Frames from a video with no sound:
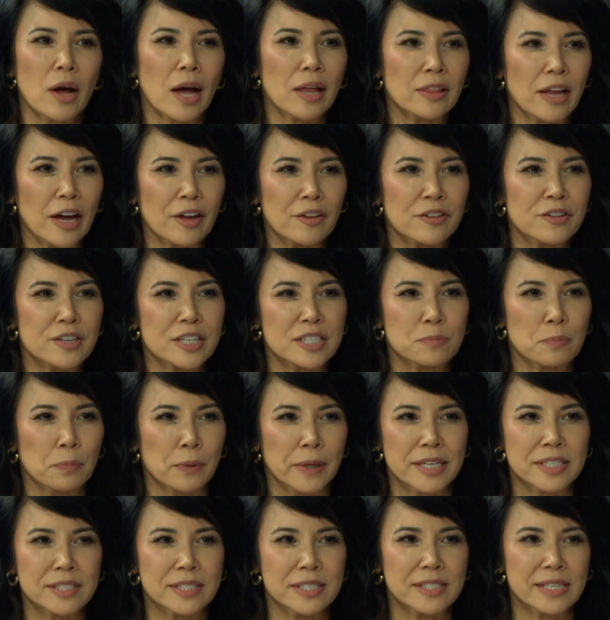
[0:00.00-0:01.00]
A lot of these
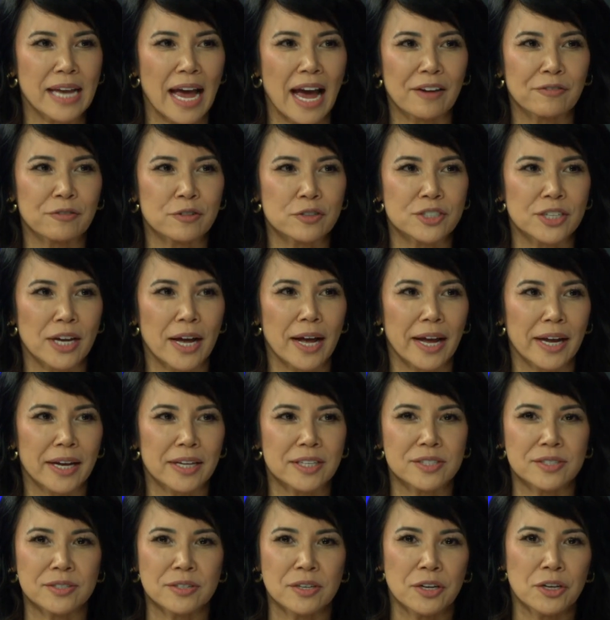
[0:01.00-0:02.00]
places
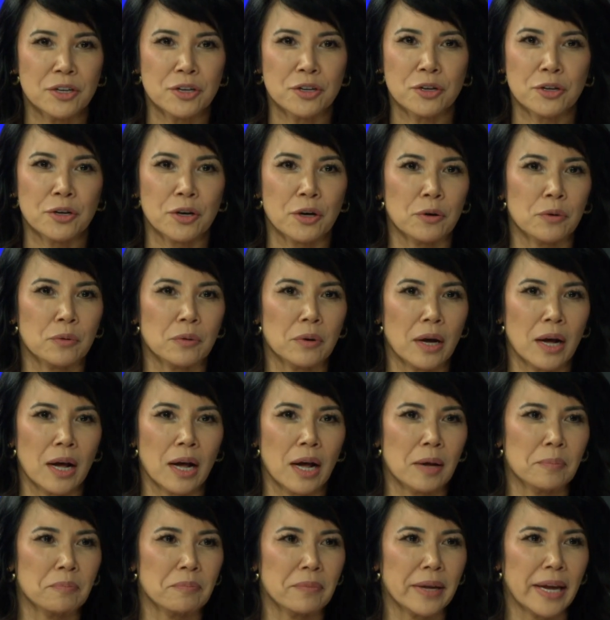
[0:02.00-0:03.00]
advertise,
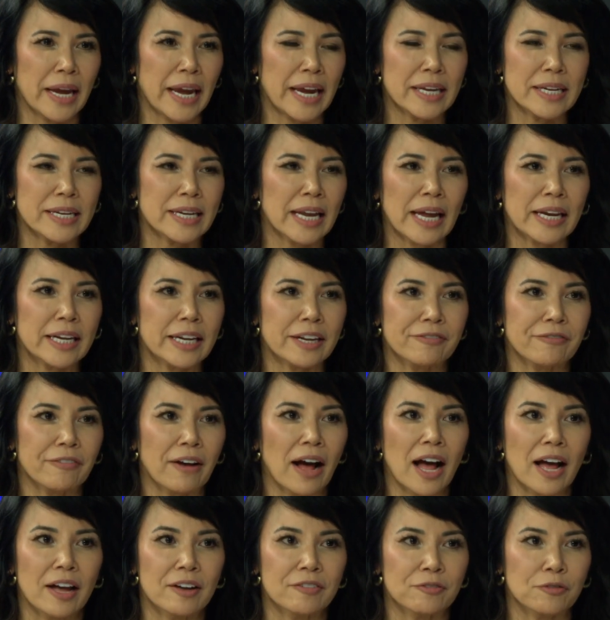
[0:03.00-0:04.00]

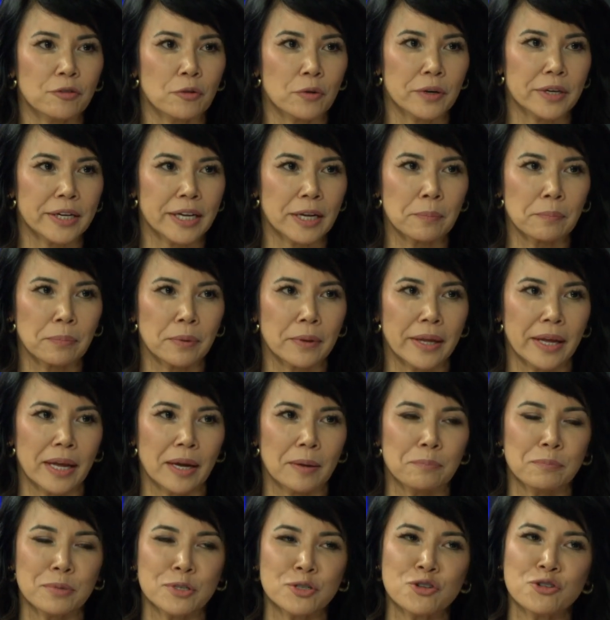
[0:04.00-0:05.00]
$8.95 for an
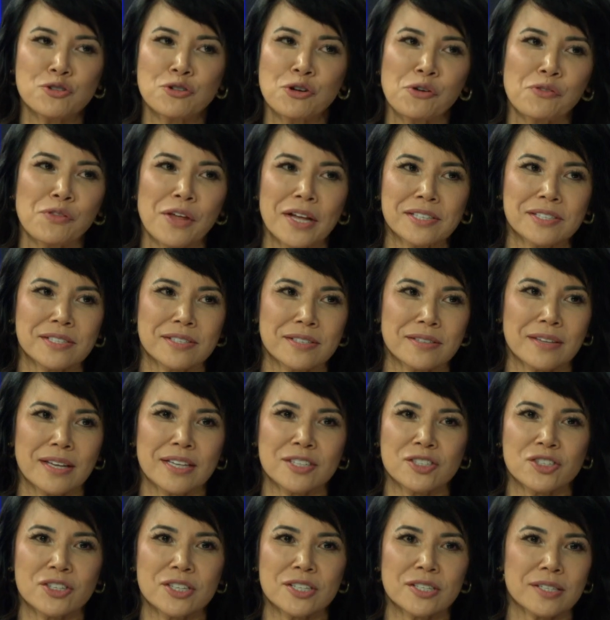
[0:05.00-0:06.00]
implant, but
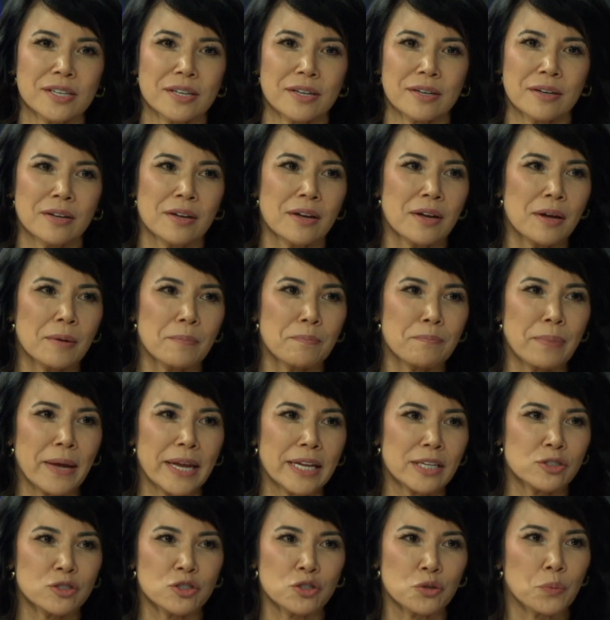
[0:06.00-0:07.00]
that's just a
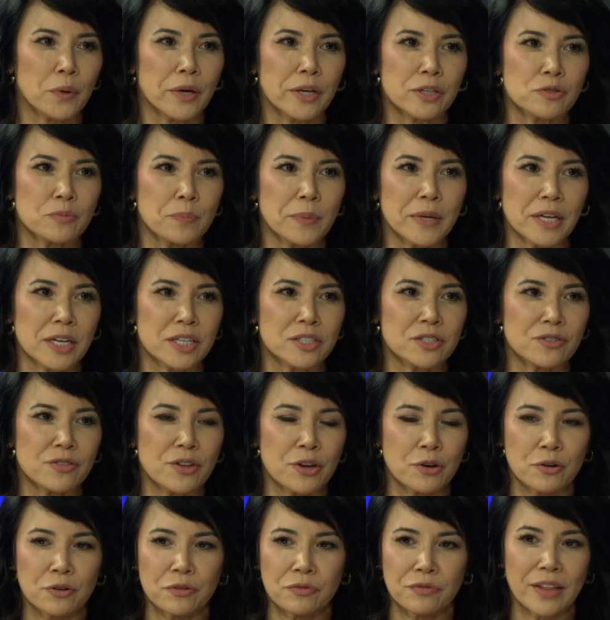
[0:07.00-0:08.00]
bait and switch because
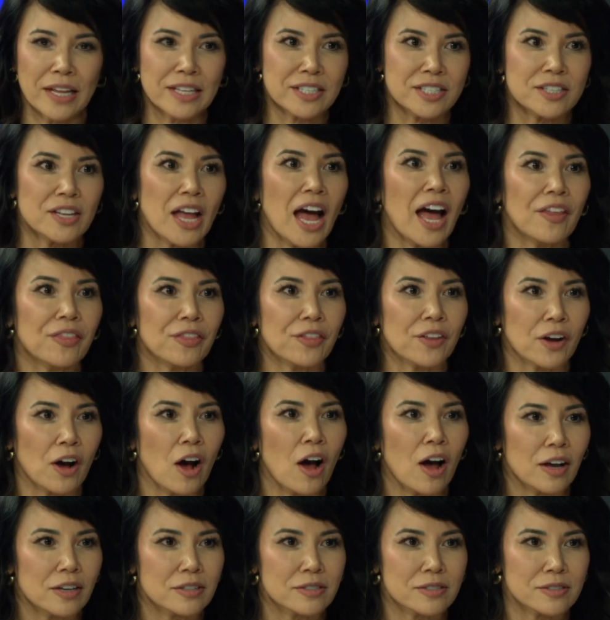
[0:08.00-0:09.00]
that's not the
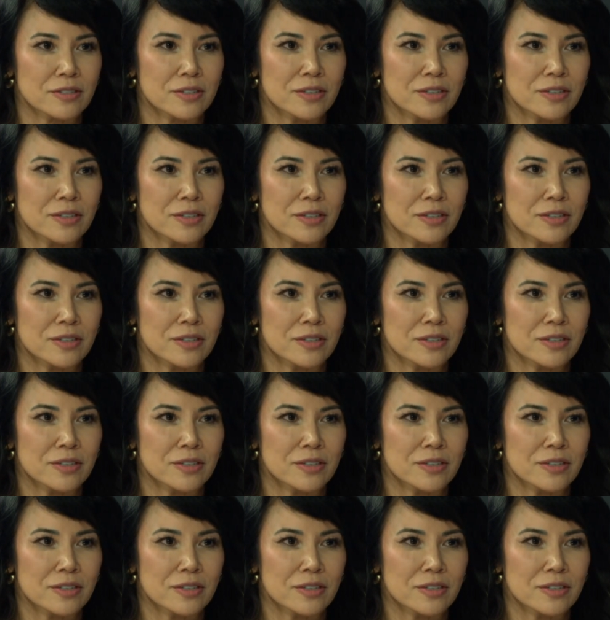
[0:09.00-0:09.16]
cost.